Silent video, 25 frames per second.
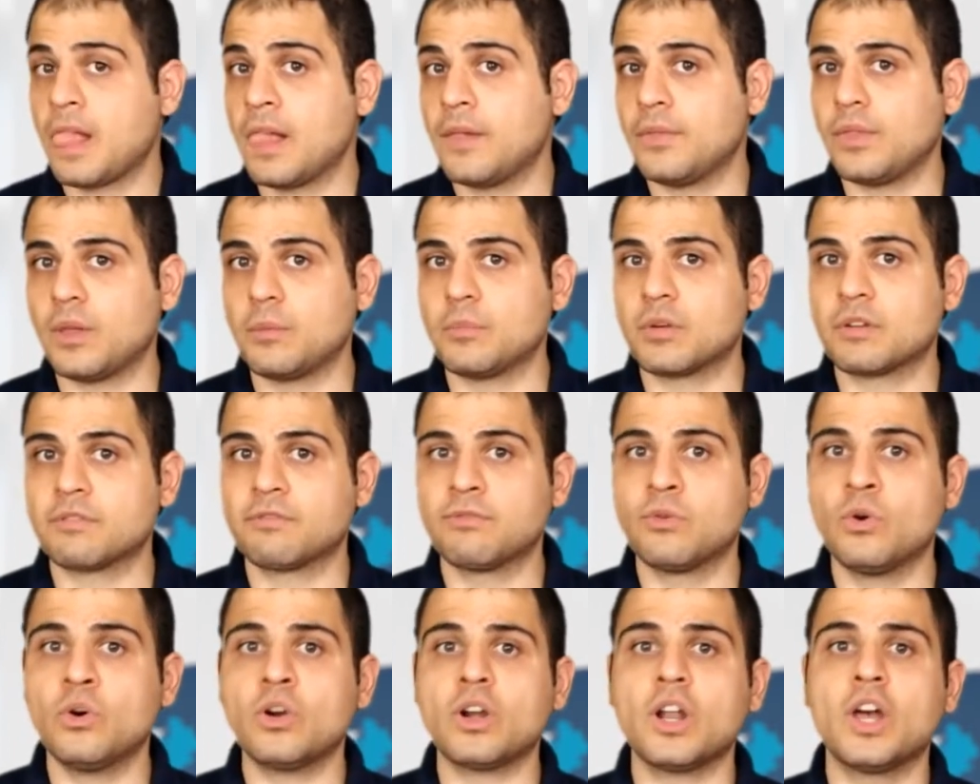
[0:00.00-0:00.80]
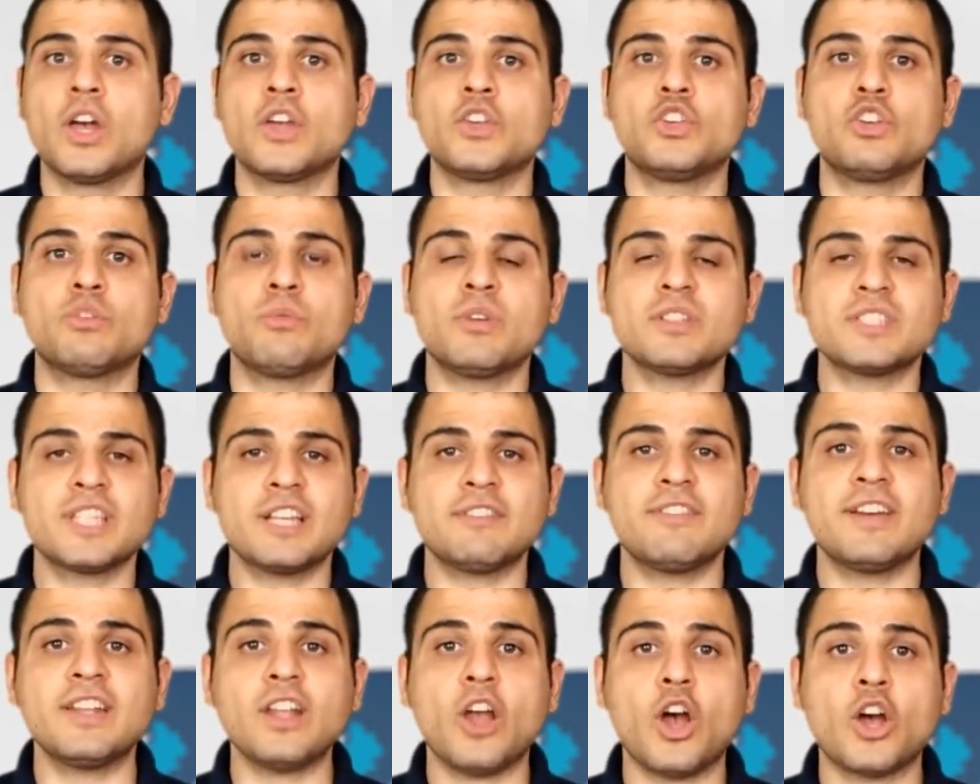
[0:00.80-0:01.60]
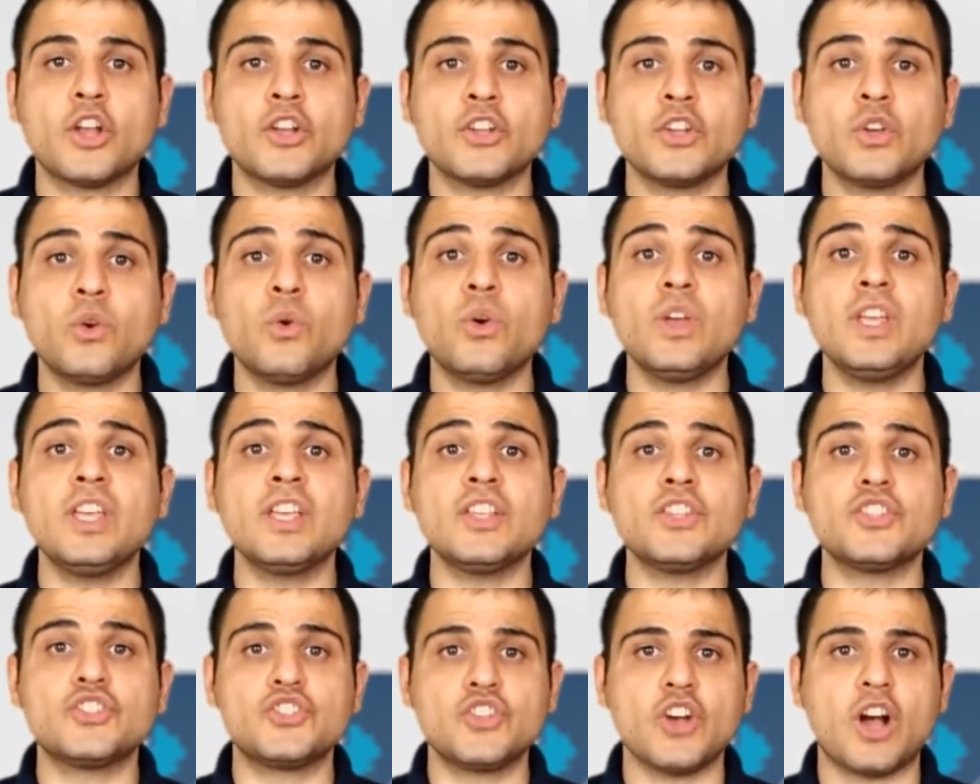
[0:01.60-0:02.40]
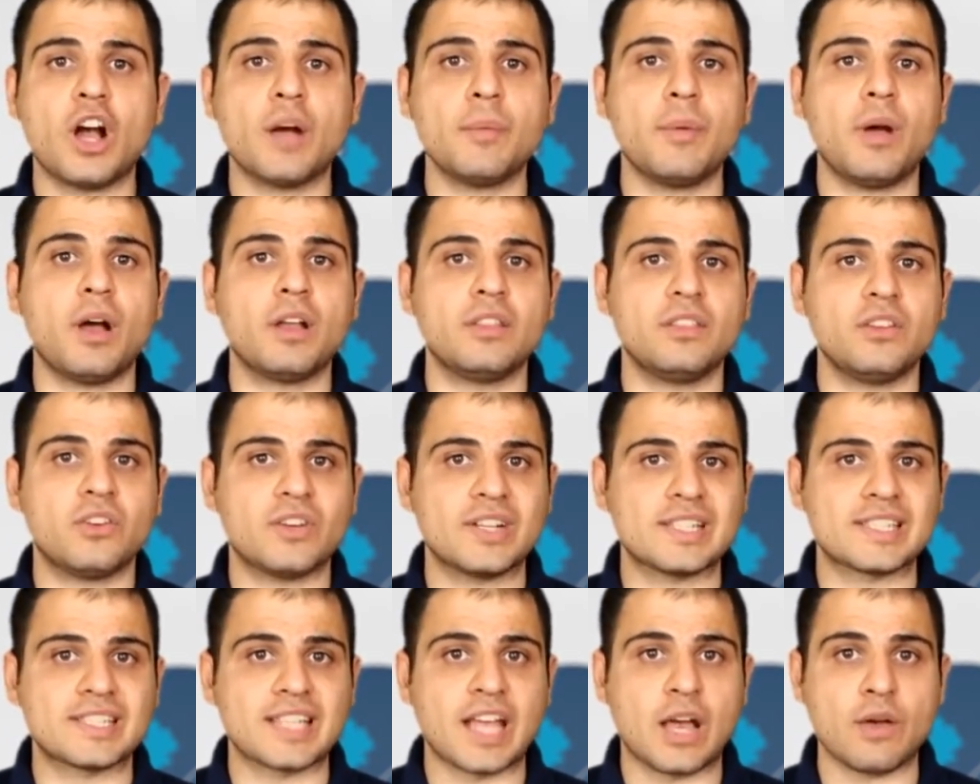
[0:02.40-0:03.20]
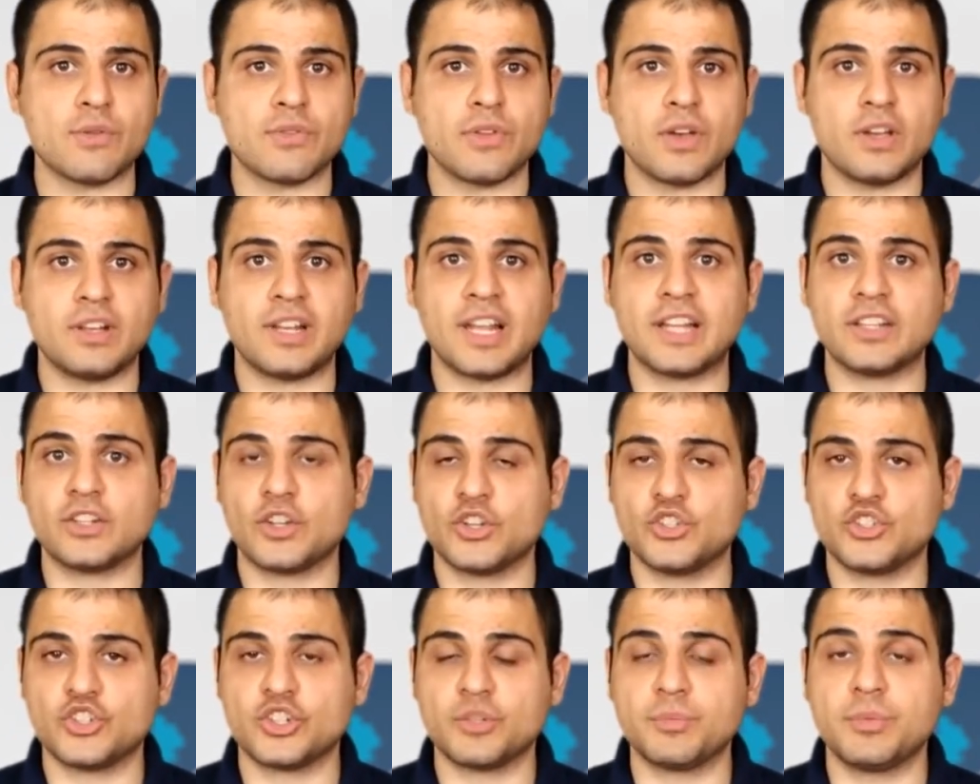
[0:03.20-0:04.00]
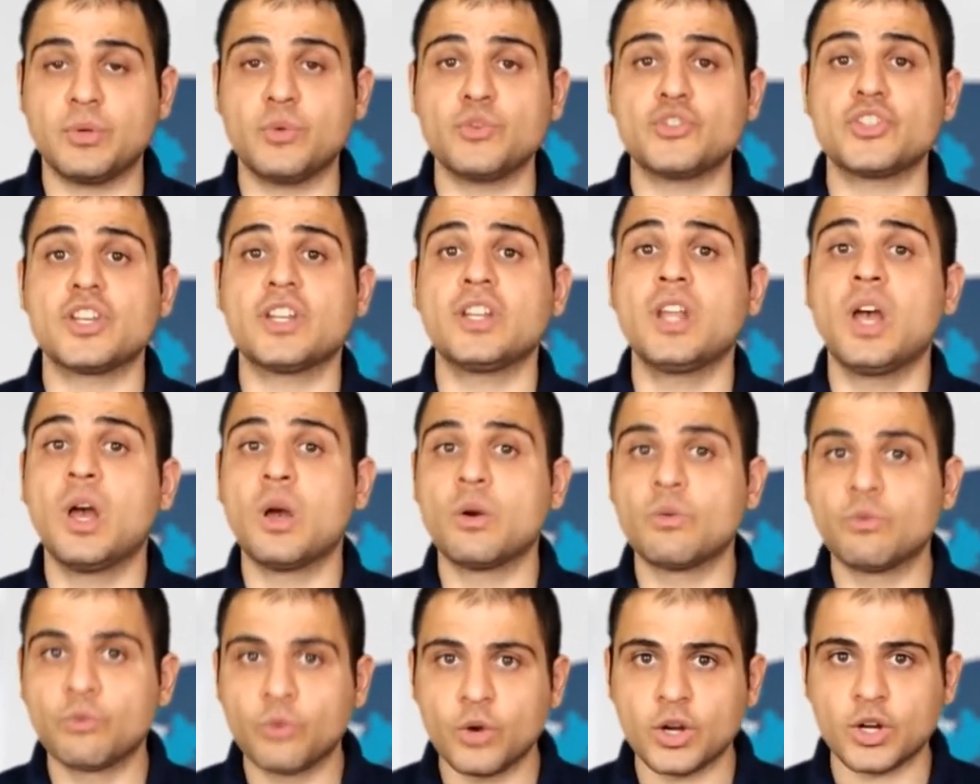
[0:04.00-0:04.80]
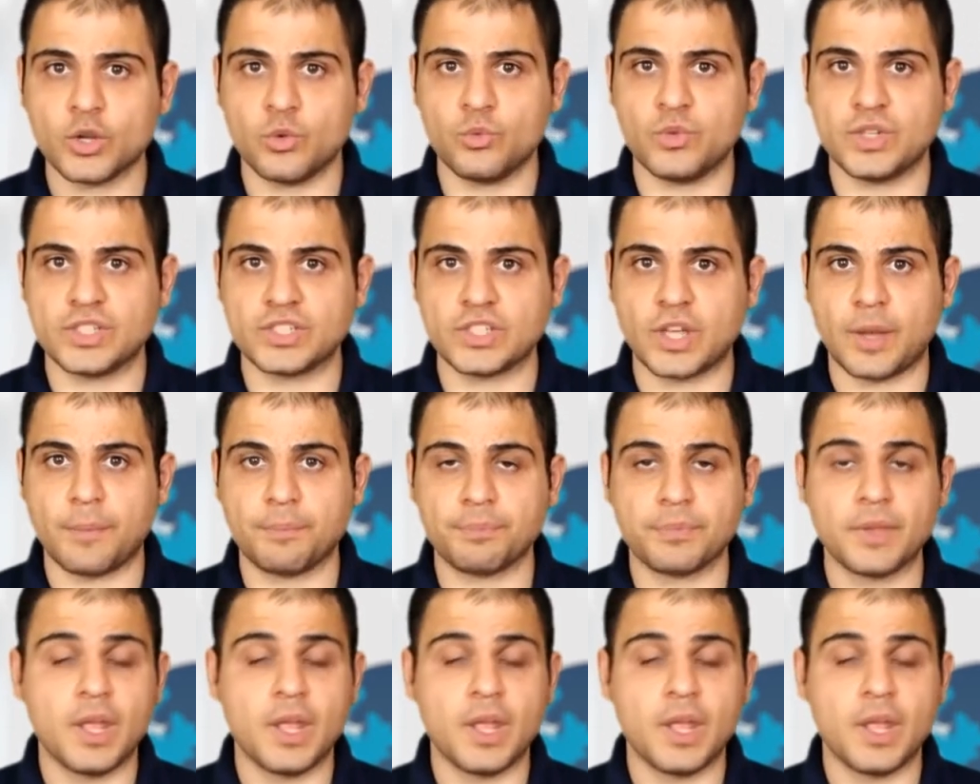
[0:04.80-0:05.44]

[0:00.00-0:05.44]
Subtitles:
Number four, you must have an ongoing job under a South Island Contribution Work Visa.